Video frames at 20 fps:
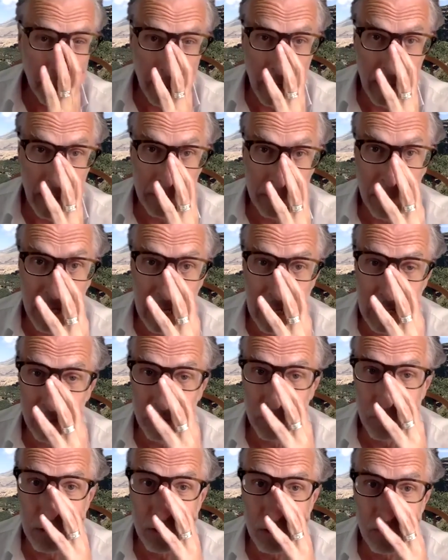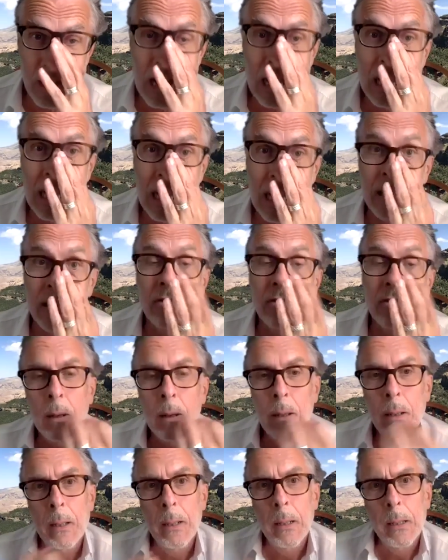I'd make is resilience.
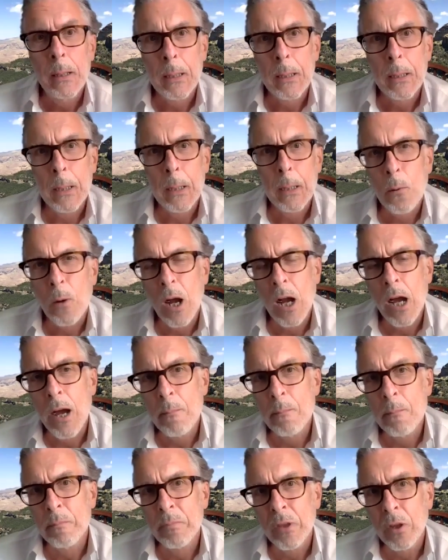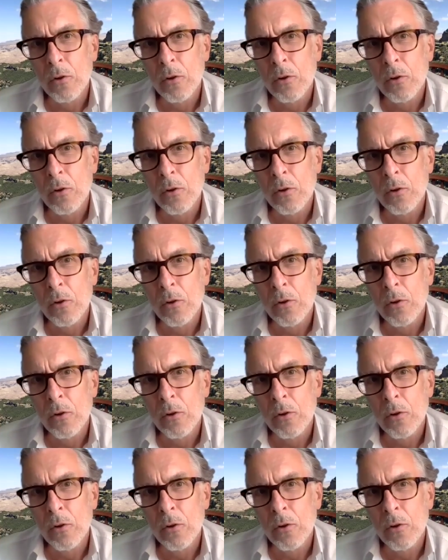You know,